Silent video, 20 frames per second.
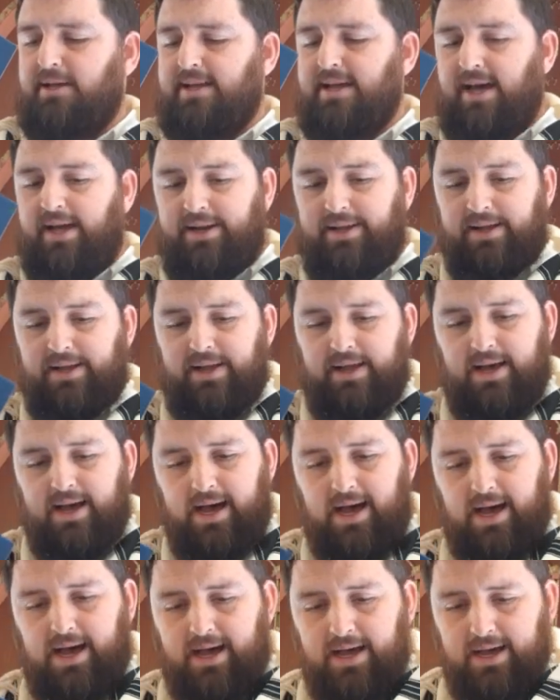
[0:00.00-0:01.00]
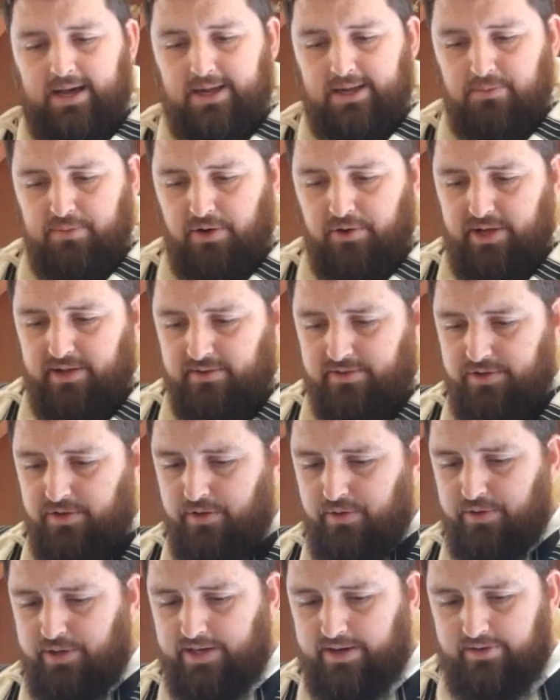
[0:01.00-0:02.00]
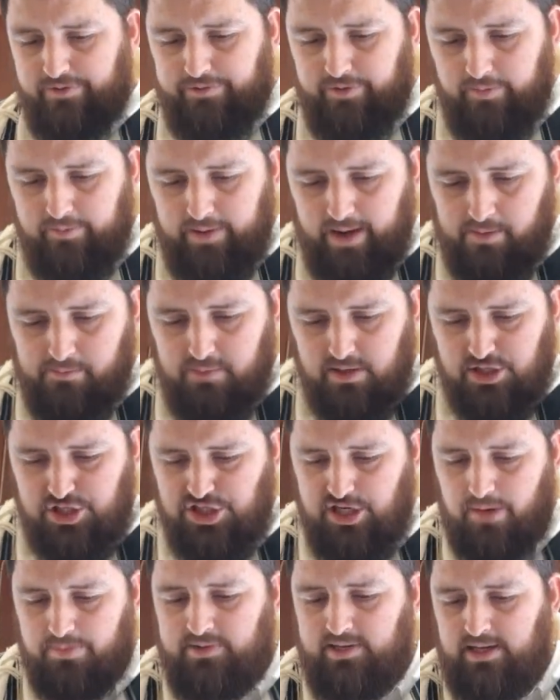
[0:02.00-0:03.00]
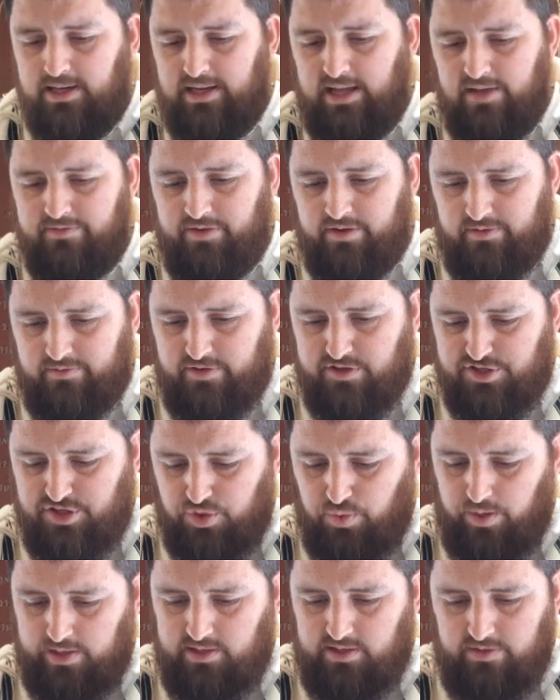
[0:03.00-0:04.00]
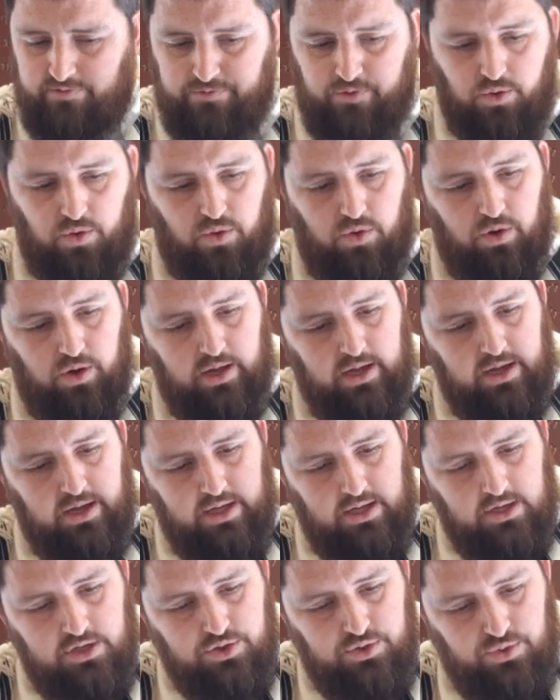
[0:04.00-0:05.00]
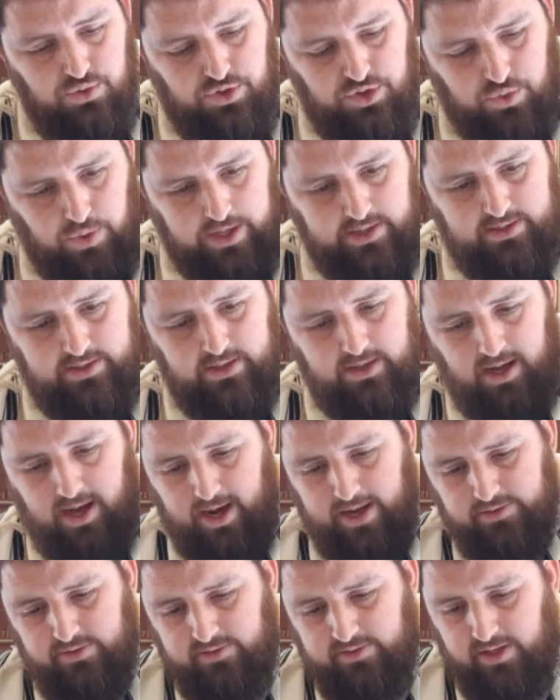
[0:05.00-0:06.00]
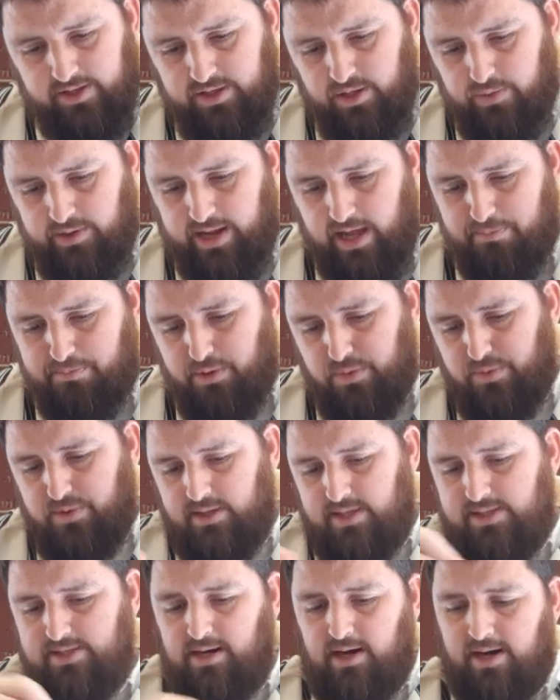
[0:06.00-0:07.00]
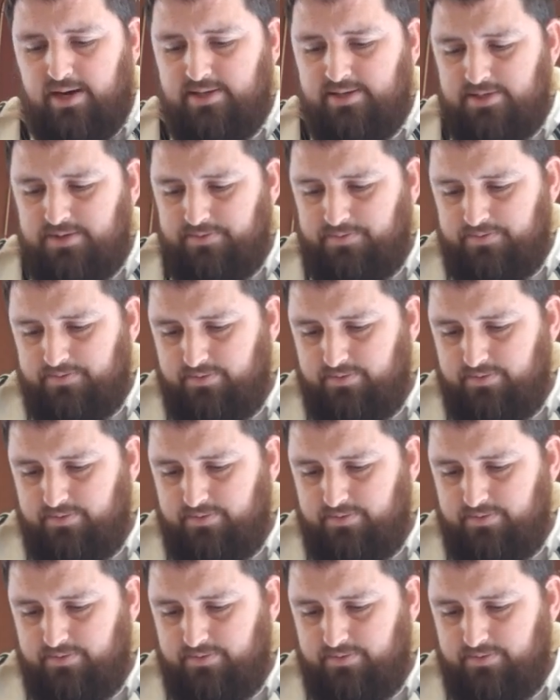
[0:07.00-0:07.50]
Midad. Uh, let me read to you here from Numbers chapter 11, verse 24 to 29 to tell you what happened with these guys.